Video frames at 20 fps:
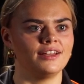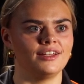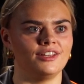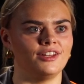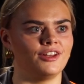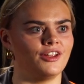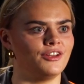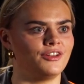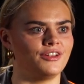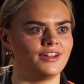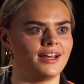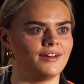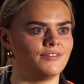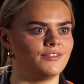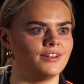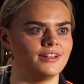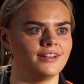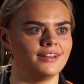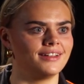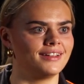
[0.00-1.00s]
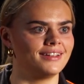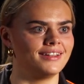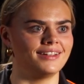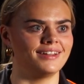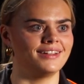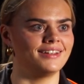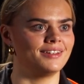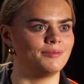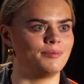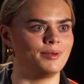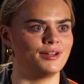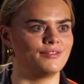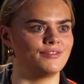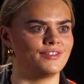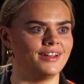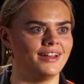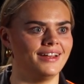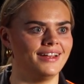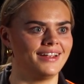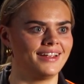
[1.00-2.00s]
you know, you could have a bit of
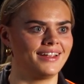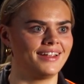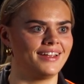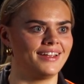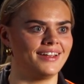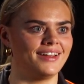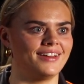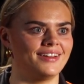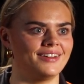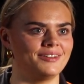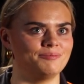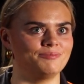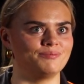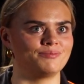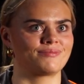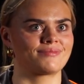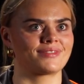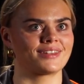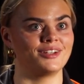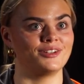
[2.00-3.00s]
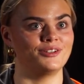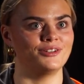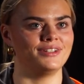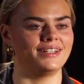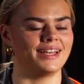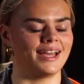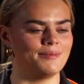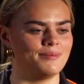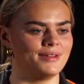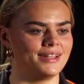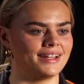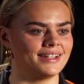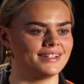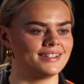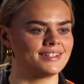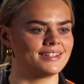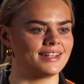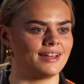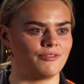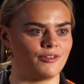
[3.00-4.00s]
a good game
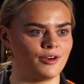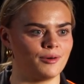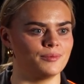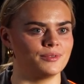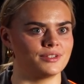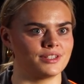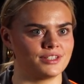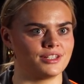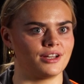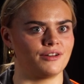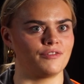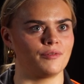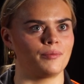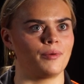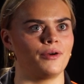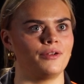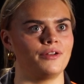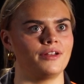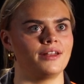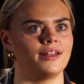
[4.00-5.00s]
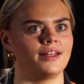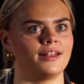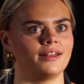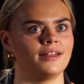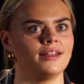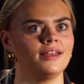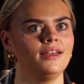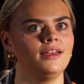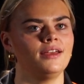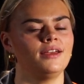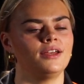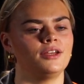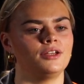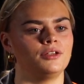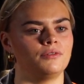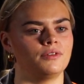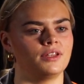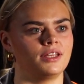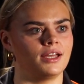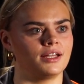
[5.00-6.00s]
against. Everyone was a tough opponent, and
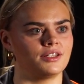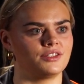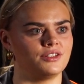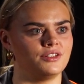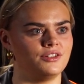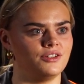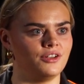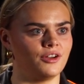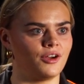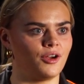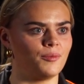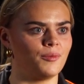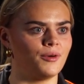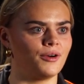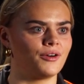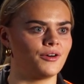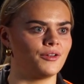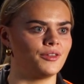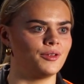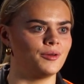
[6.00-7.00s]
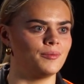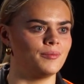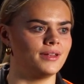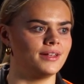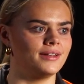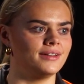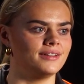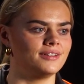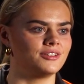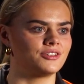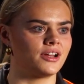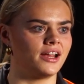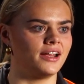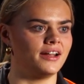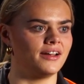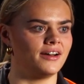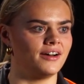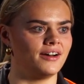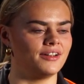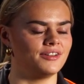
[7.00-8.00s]
you really had to do your homework on them and train
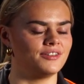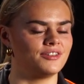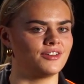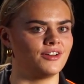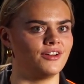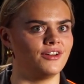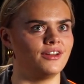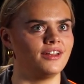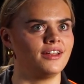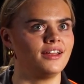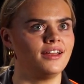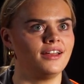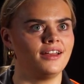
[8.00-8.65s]
hard. So